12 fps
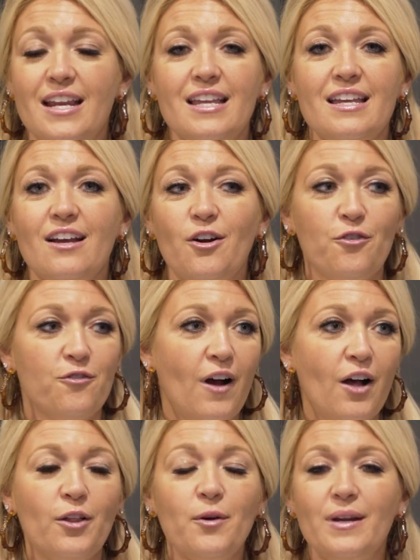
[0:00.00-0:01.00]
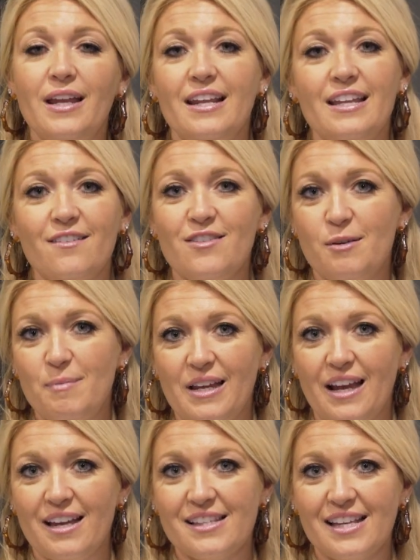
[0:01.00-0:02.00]
any or followed any of the
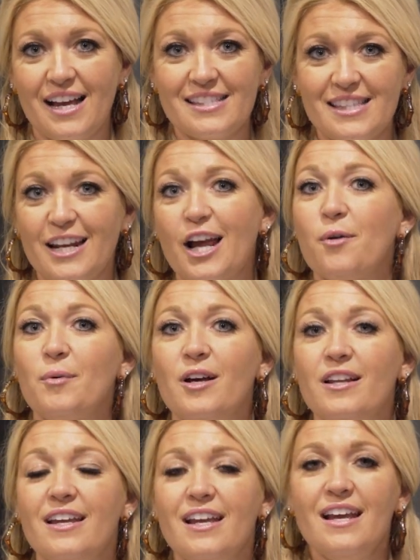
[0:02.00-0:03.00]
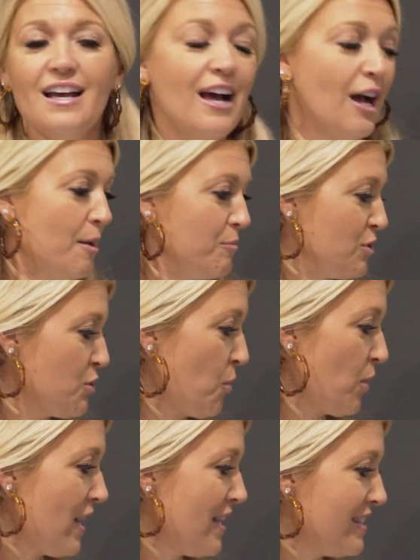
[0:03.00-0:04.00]
Because I Said I Would
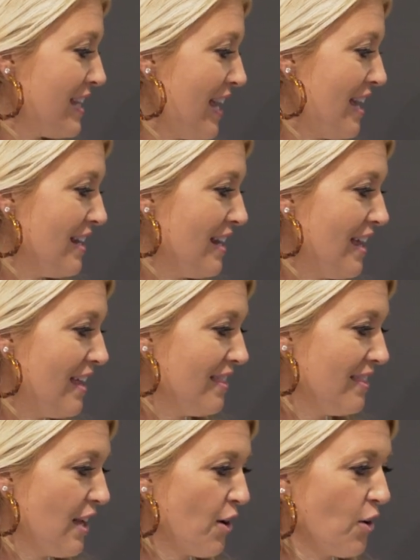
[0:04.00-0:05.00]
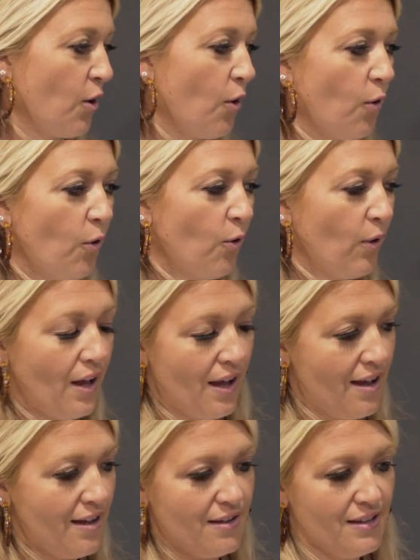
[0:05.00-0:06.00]
stories and their whole
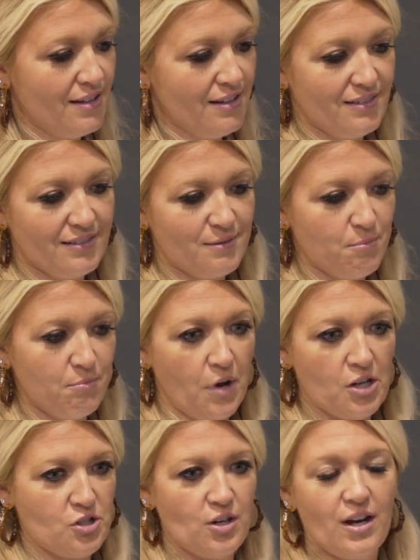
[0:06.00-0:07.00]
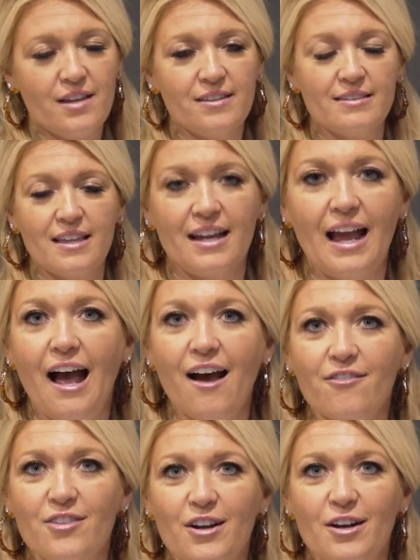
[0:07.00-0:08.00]
mantra that they
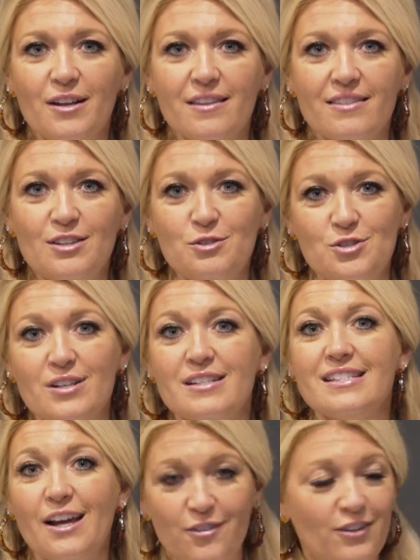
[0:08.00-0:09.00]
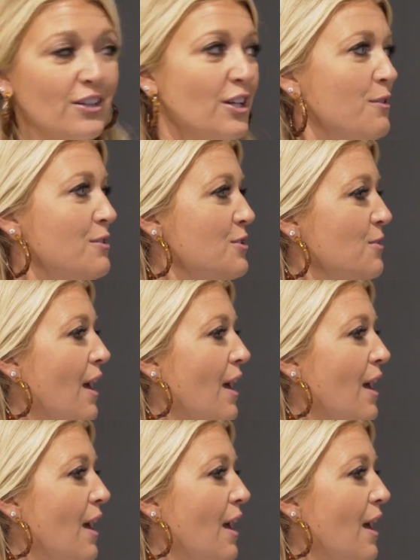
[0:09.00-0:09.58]
have there, you should definitely go and do